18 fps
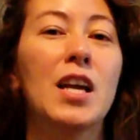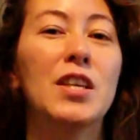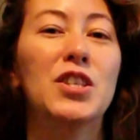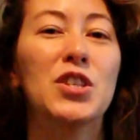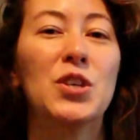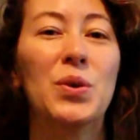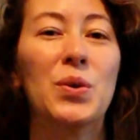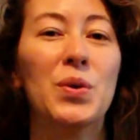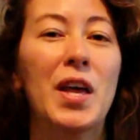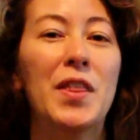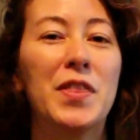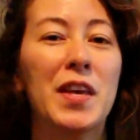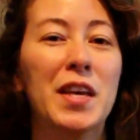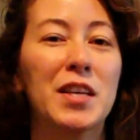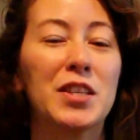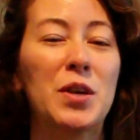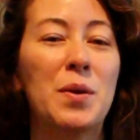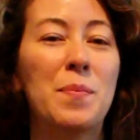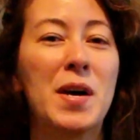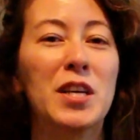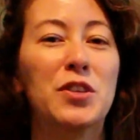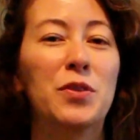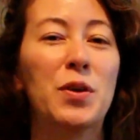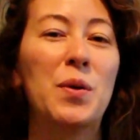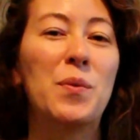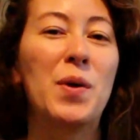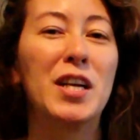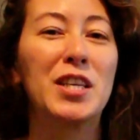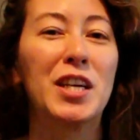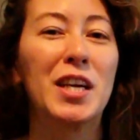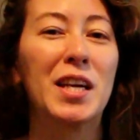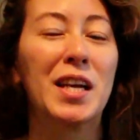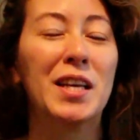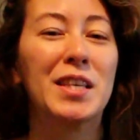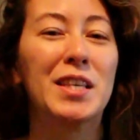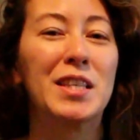So thanks so much for
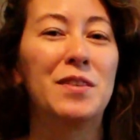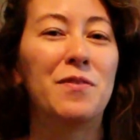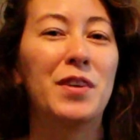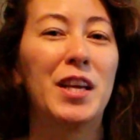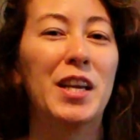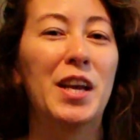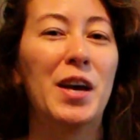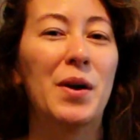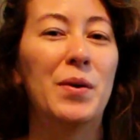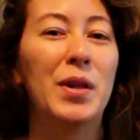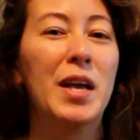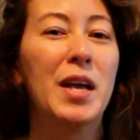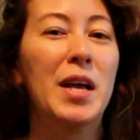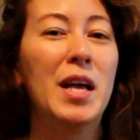watching this video.